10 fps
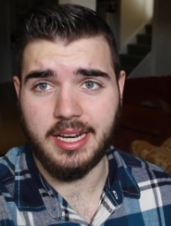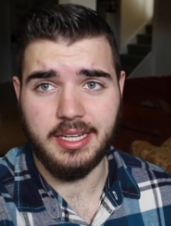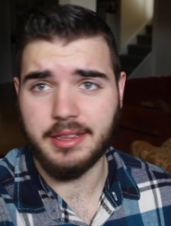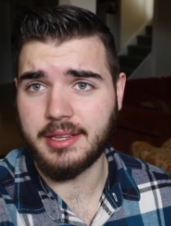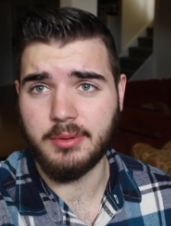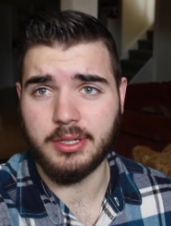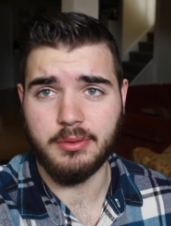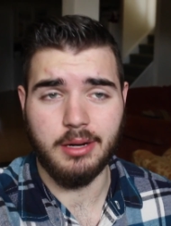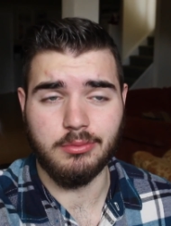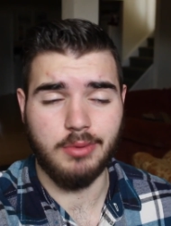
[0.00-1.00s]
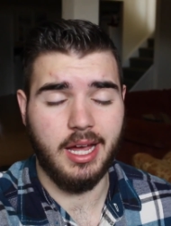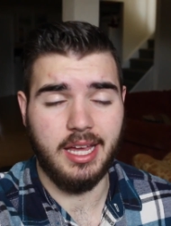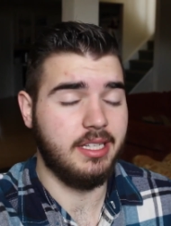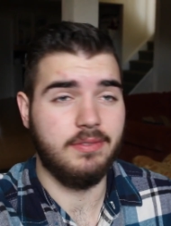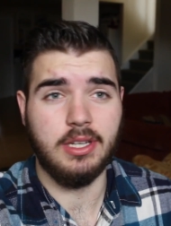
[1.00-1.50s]
and he's someone who
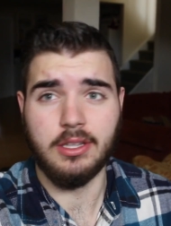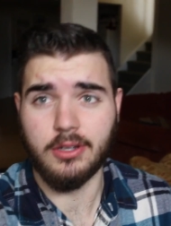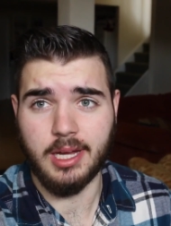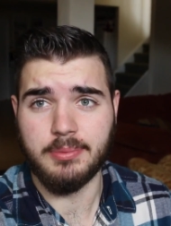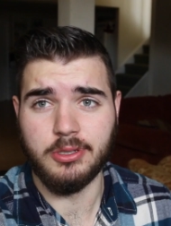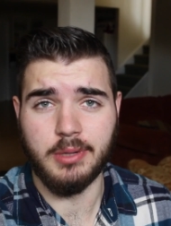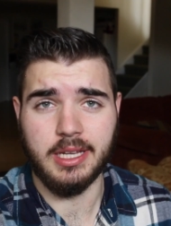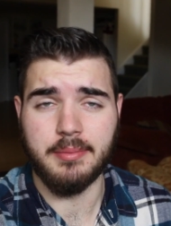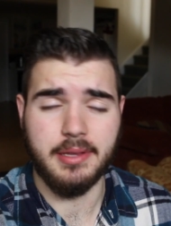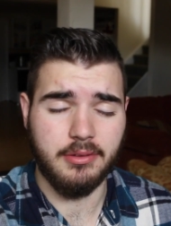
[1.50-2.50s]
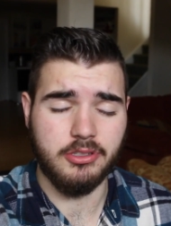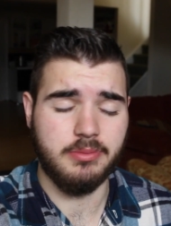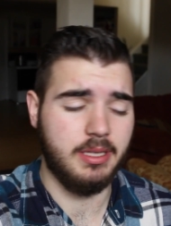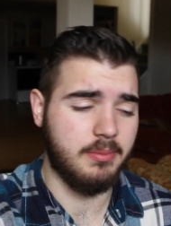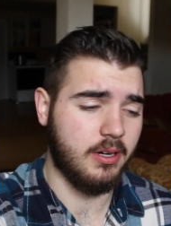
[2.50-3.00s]
I even look up to when it comes to
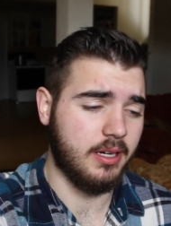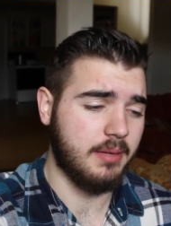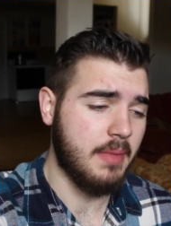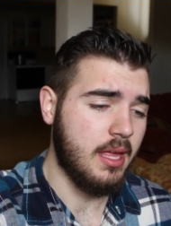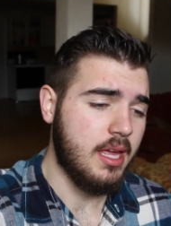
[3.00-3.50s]
social media marketing.